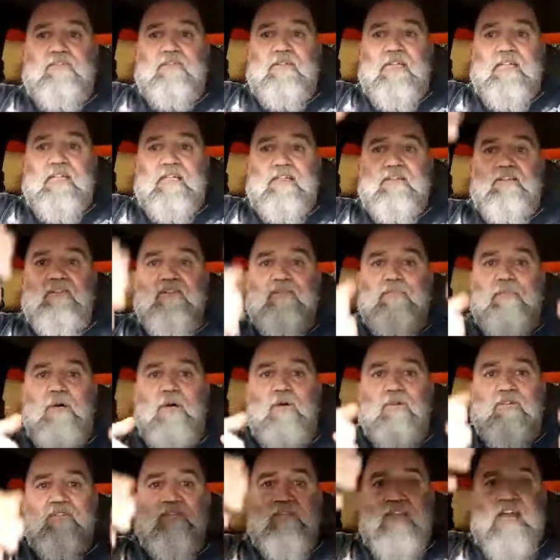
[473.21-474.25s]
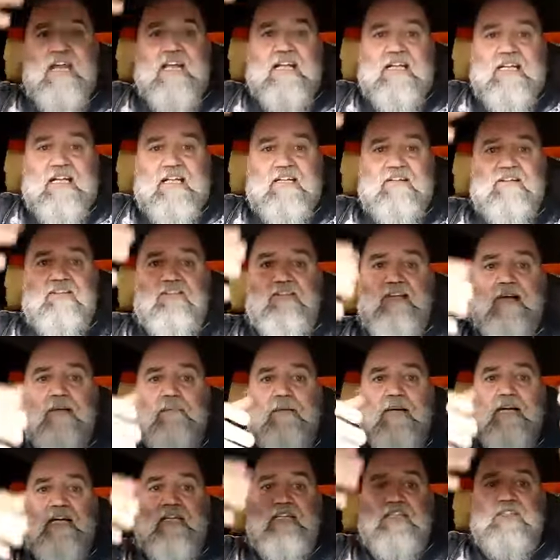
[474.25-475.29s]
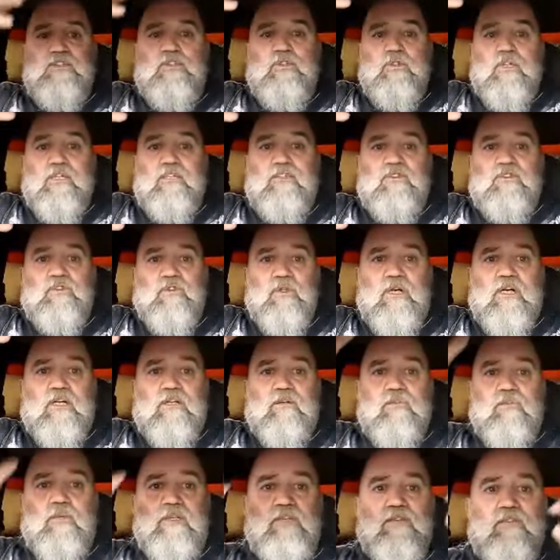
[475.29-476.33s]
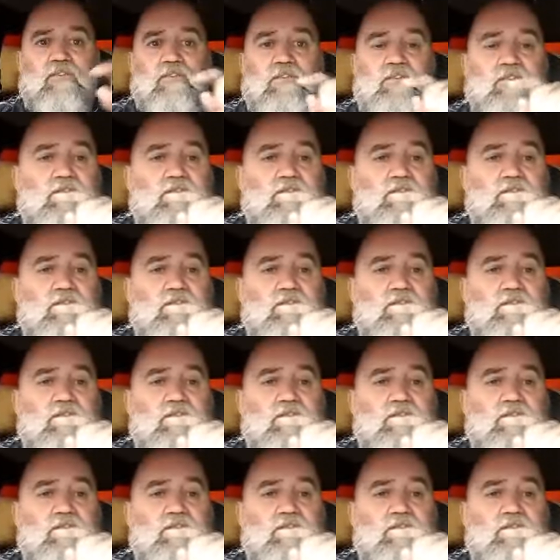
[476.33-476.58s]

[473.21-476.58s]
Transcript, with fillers: like a smokestack on a semi tr truck with